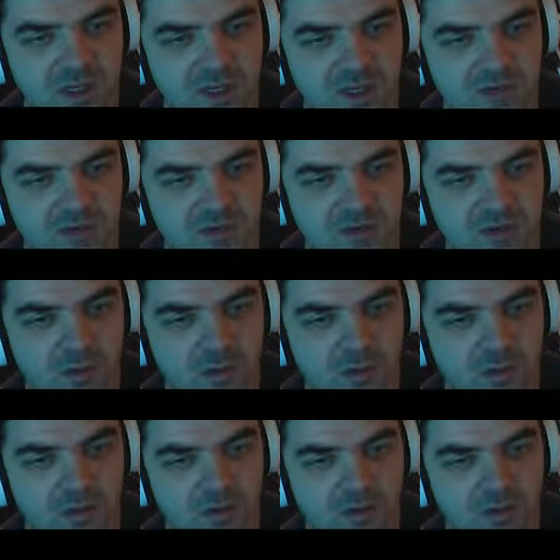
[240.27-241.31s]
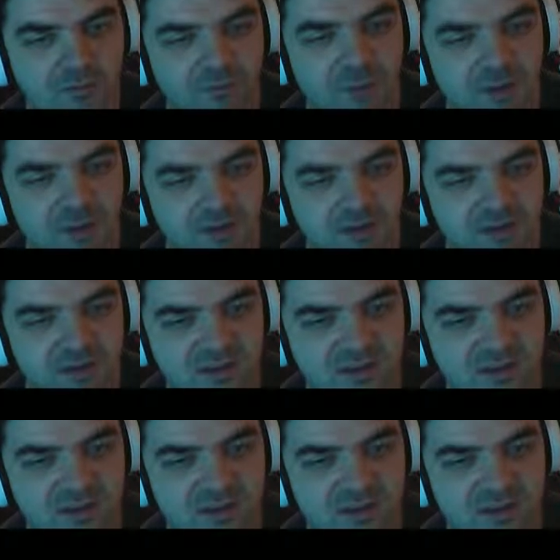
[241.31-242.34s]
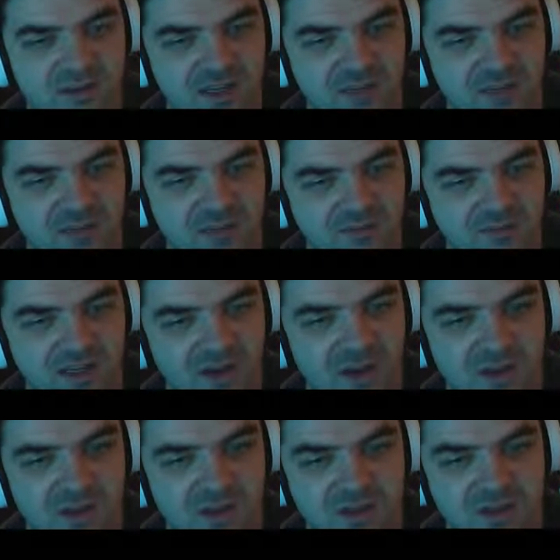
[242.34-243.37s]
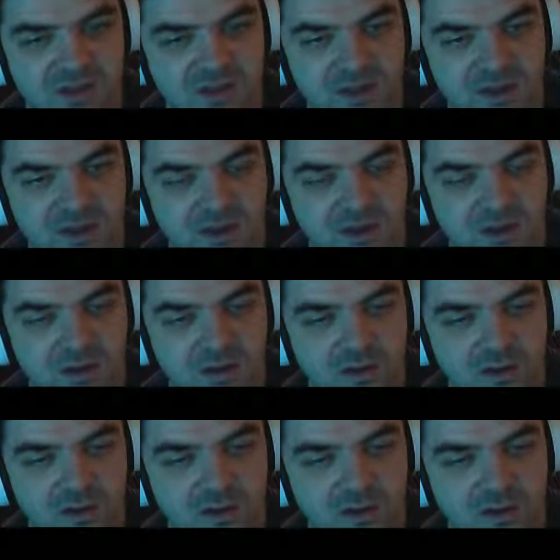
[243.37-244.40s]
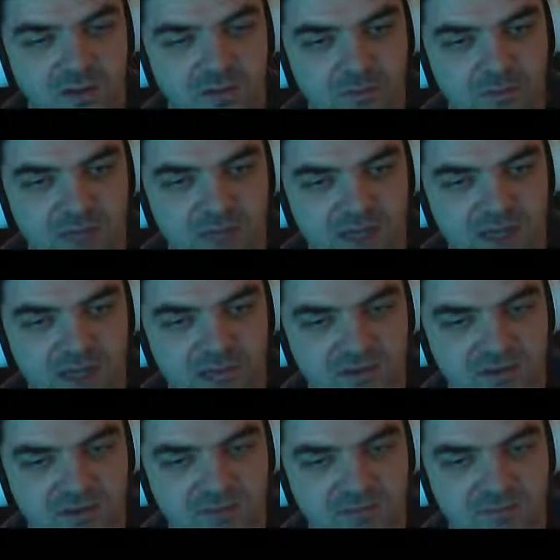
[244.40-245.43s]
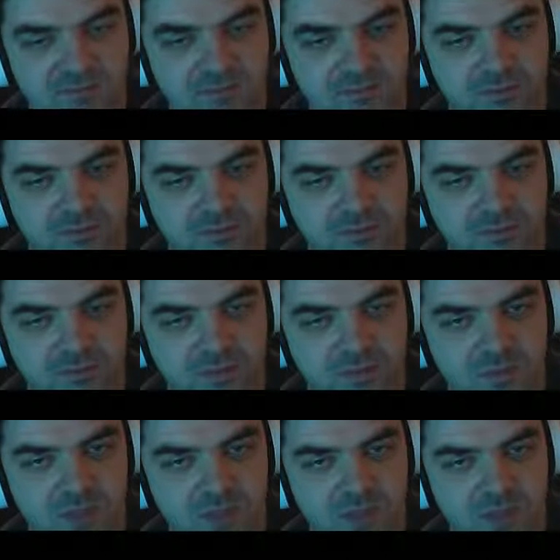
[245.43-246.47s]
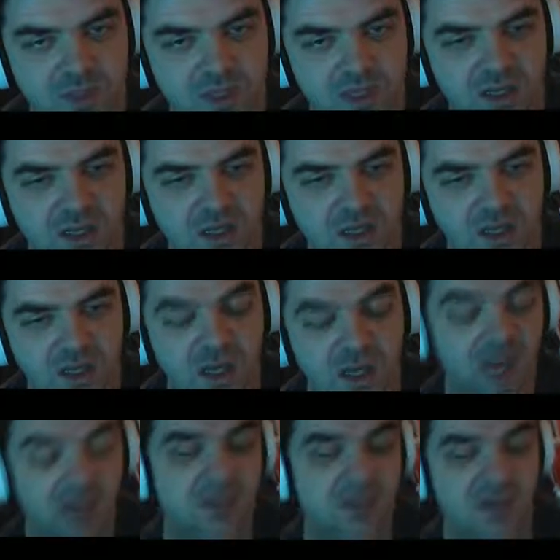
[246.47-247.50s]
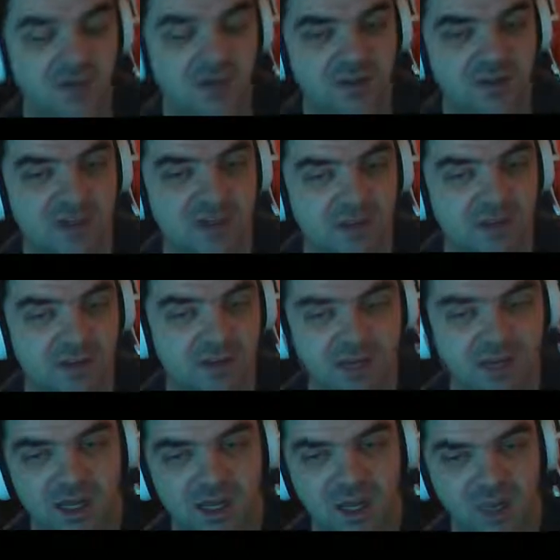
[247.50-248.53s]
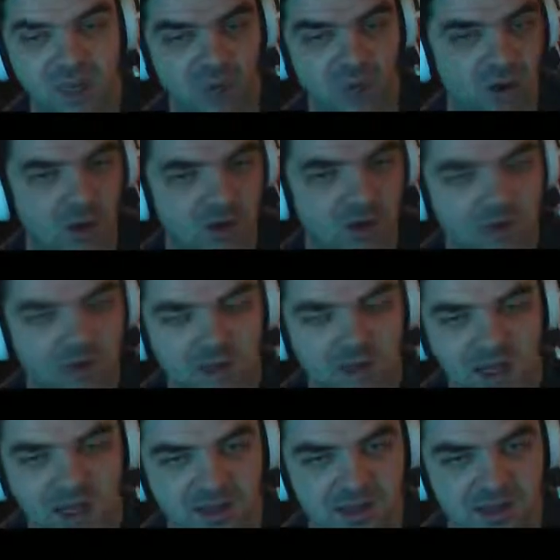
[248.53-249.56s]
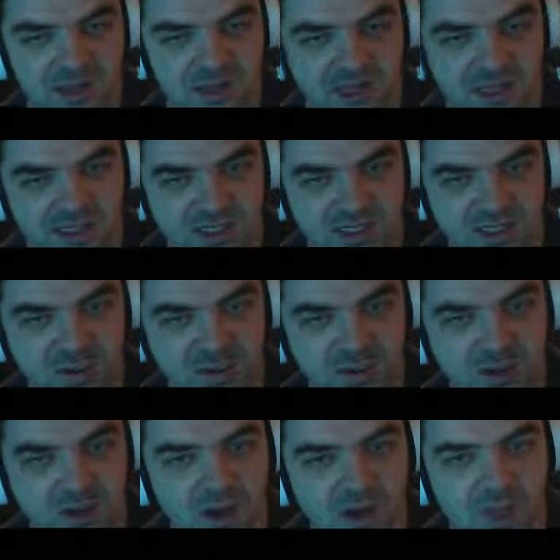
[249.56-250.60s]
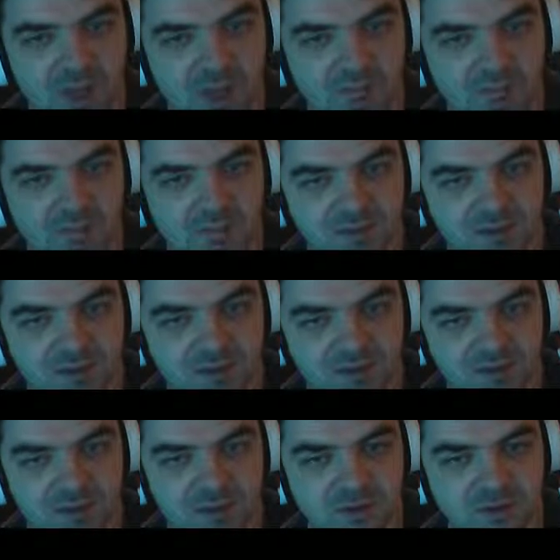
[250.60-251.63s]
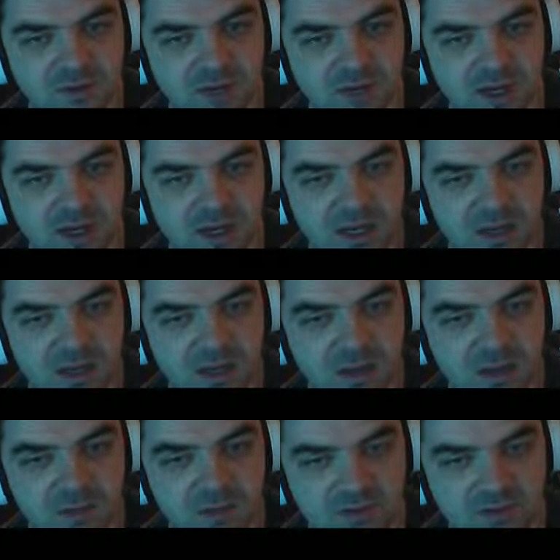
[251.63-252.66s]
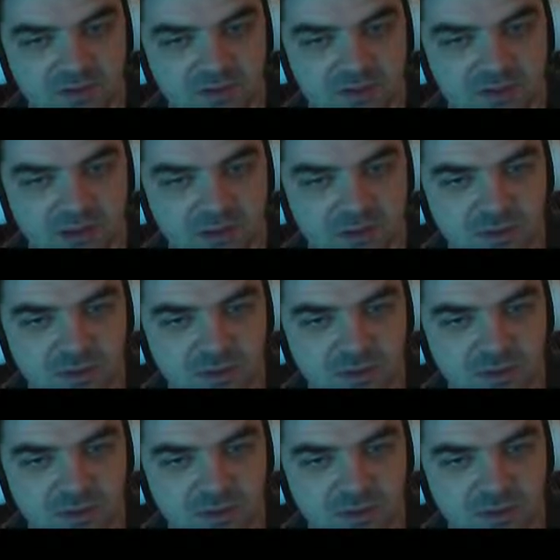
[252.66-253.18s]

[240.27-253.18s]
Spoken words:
round number of 46.875, which would be 47. Okay. And that's stratified sampling. If you want, you could check to see whether the 50 plus 49 plus 59 plus